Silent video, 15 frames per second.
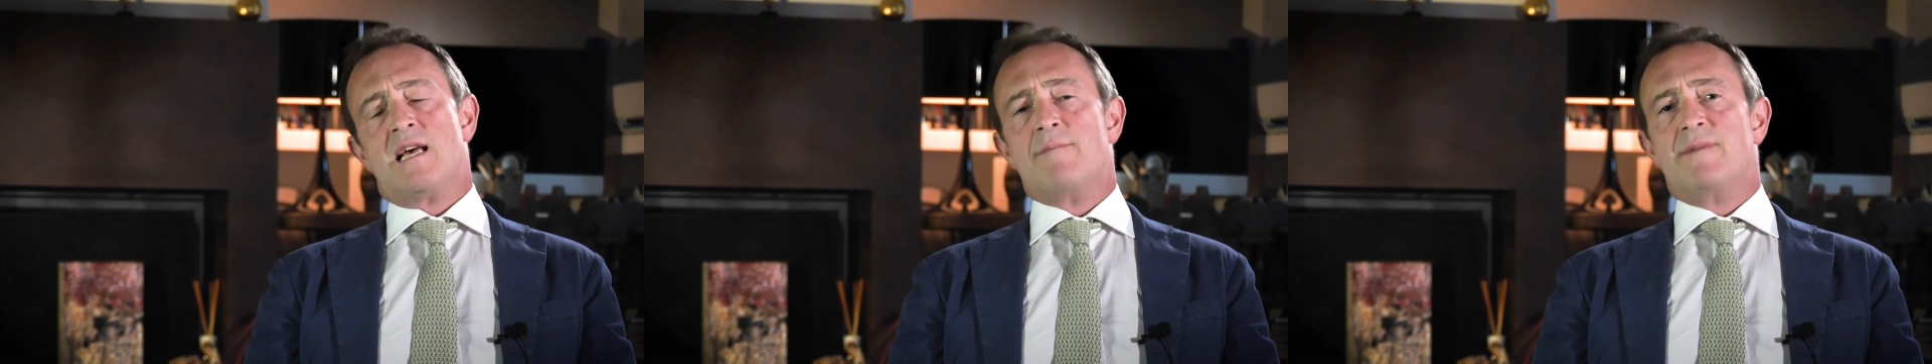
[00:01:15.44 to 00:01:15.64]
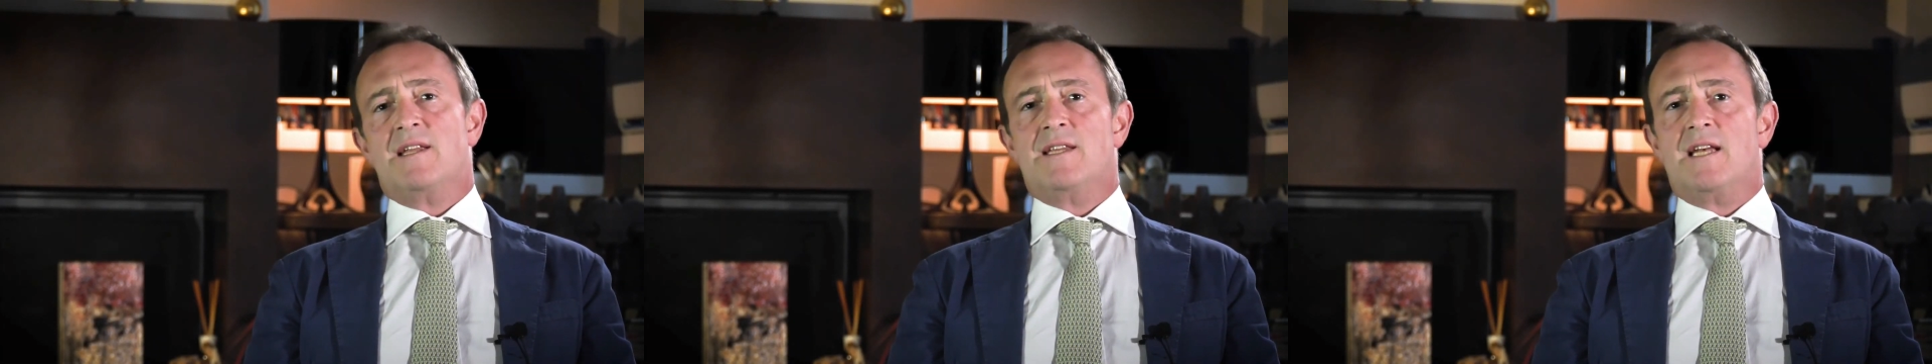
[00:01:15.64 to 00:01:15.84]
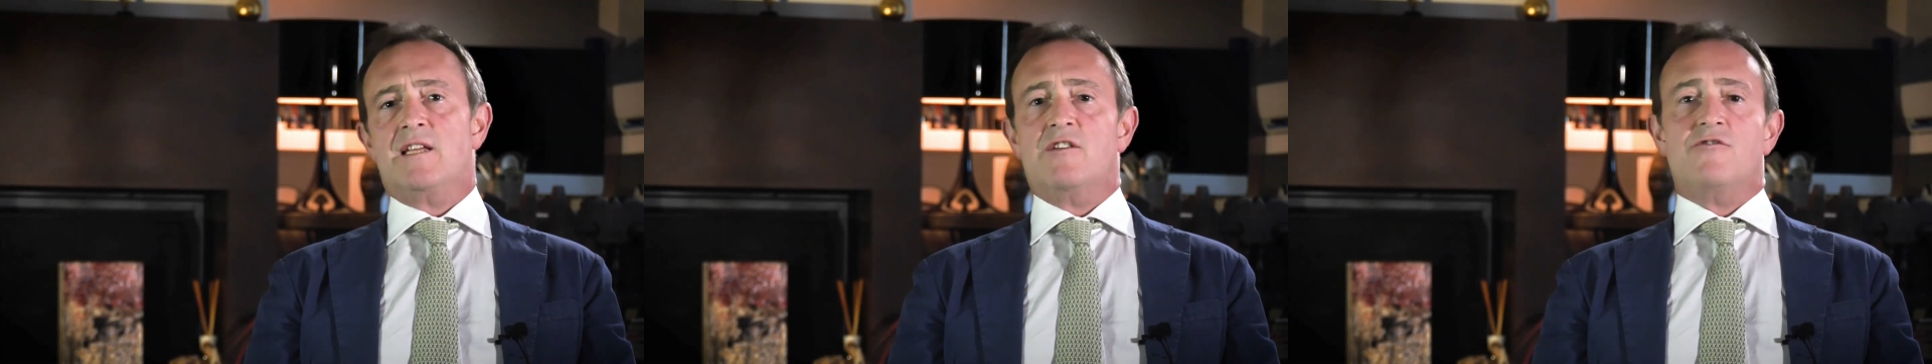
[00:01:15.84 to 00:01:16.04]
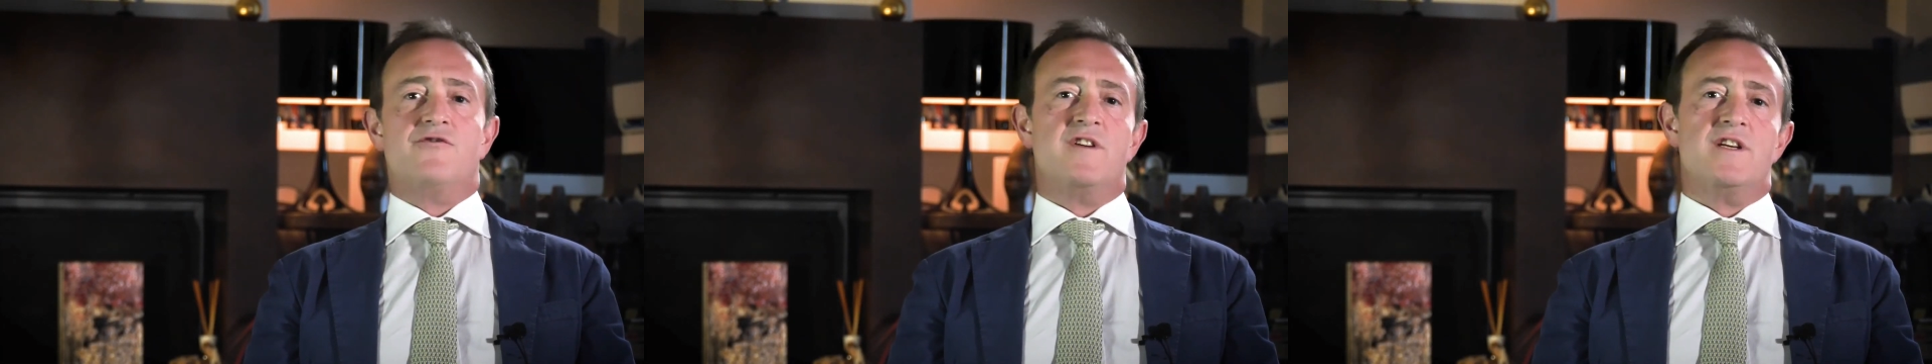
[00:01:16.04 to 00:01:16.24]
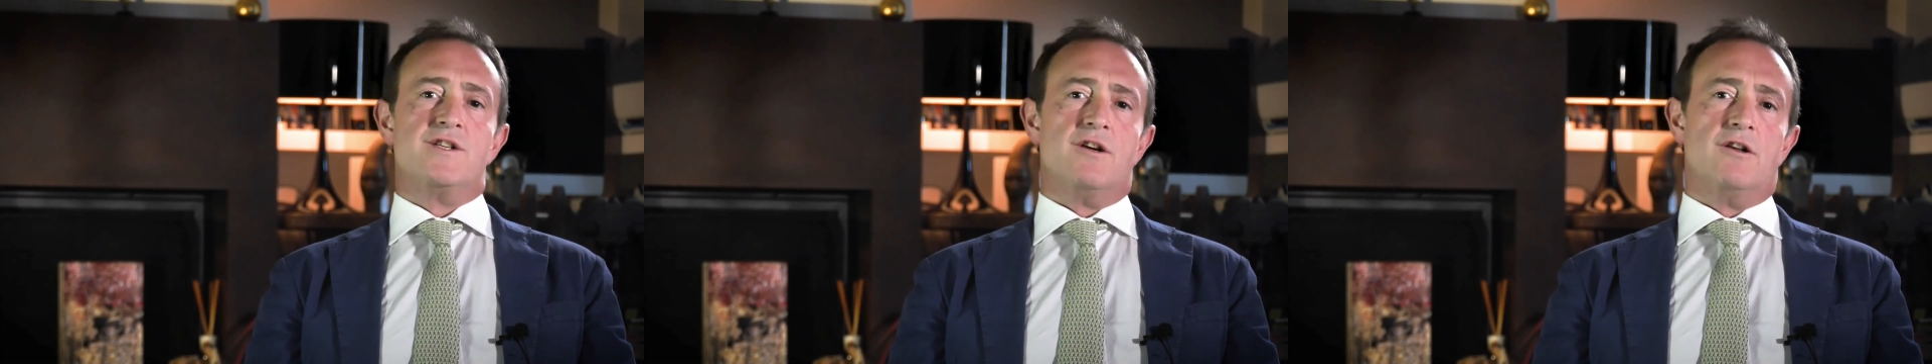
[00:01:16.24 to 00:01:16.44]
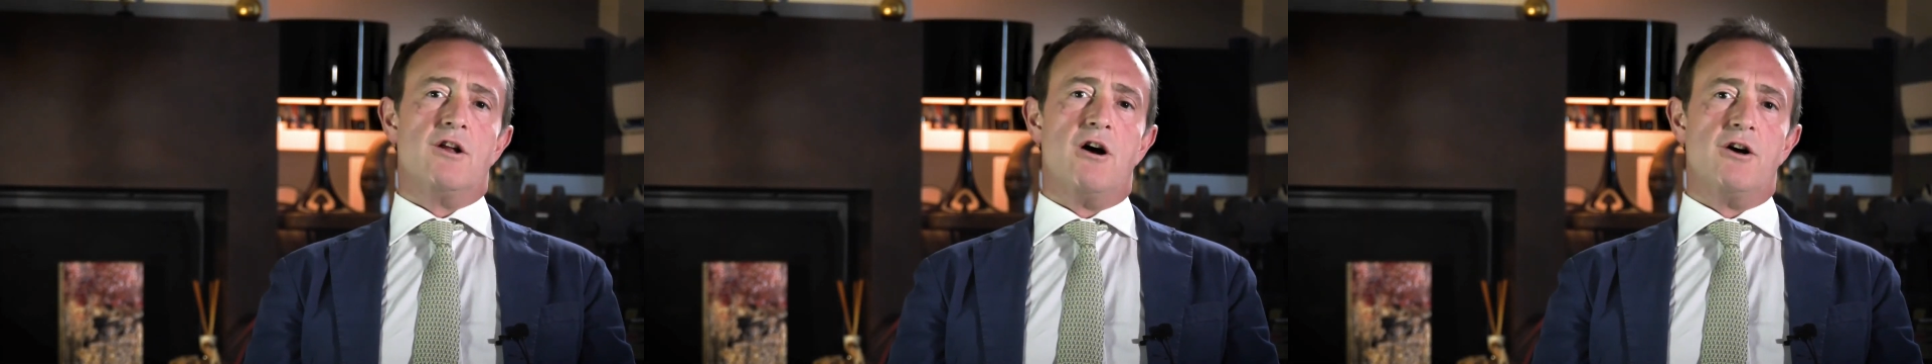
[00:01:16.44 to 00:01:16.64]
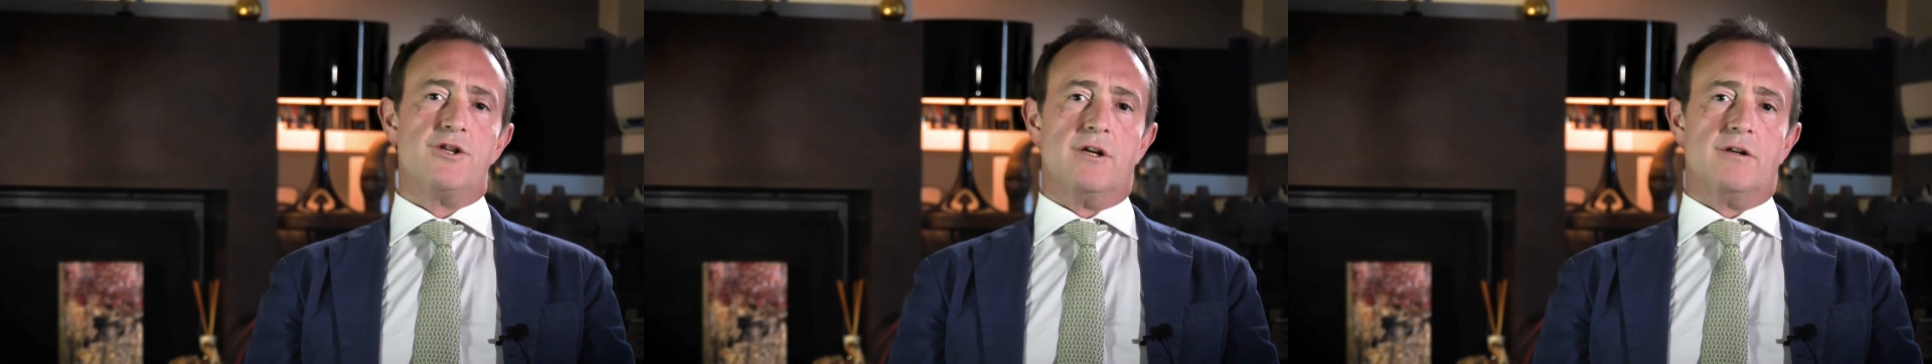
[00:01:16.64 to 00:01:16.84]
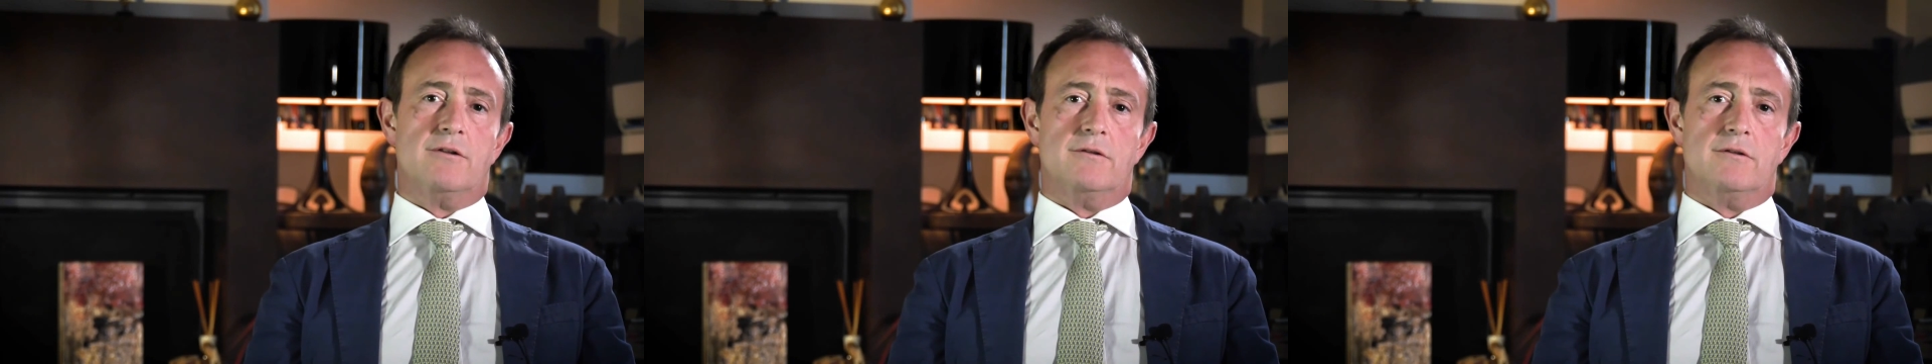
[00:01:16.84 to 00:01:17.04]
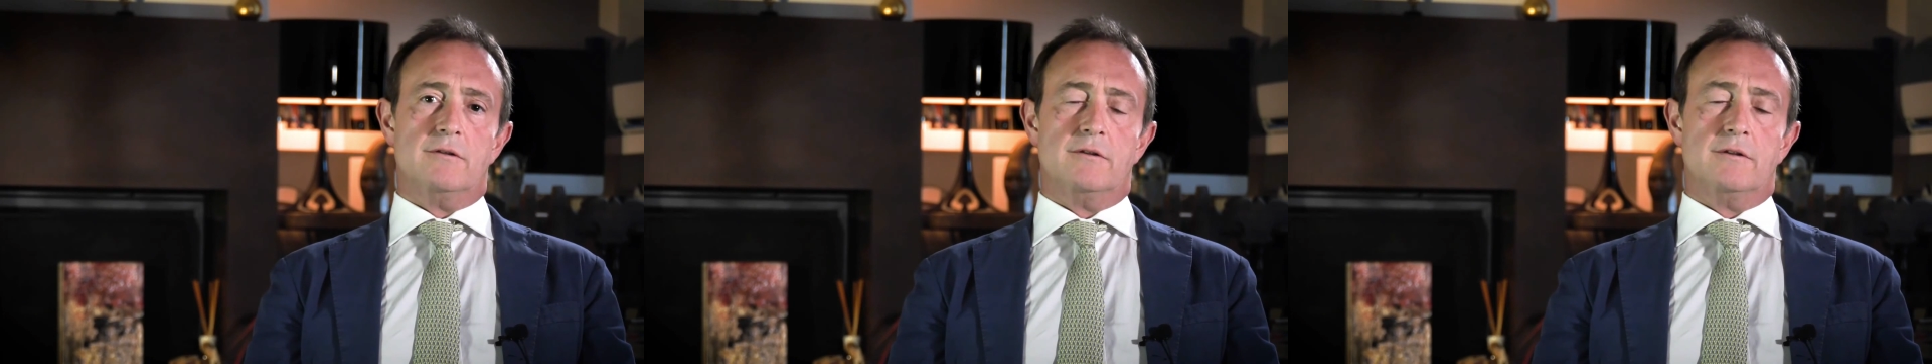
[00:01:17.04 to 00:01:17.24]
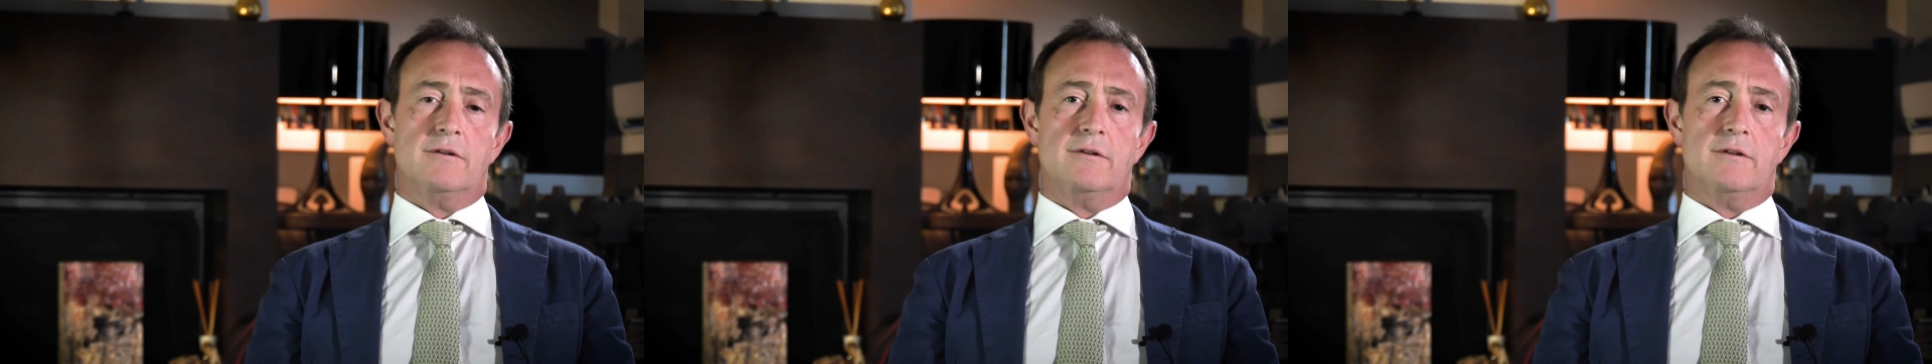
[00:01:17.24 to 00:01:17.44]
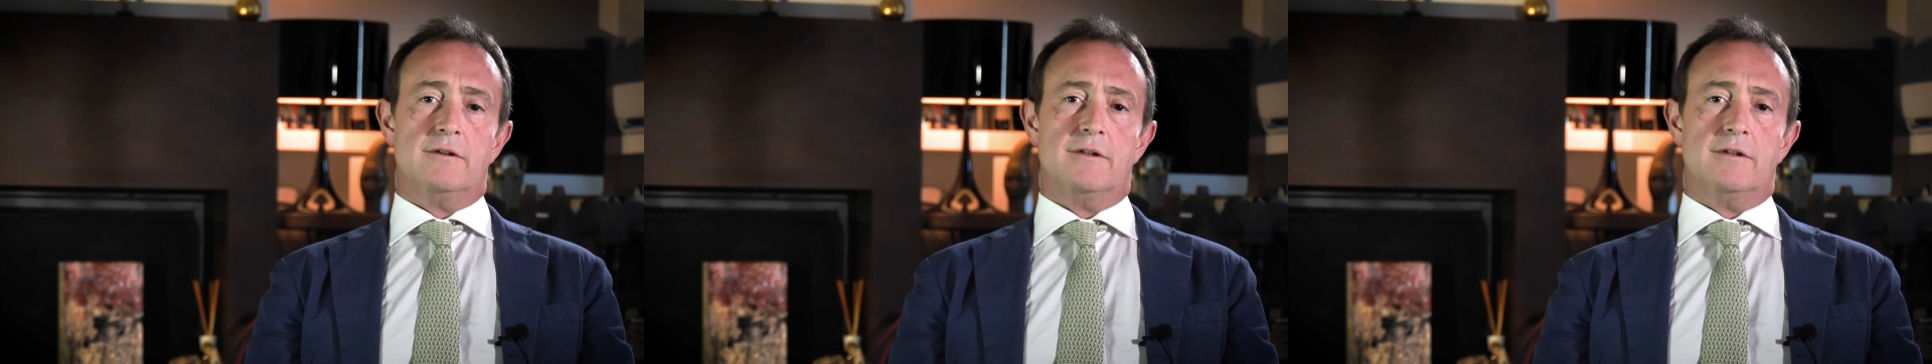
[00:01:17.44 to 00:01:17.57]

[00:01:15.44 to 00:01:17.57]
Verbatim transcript: something that is physiological,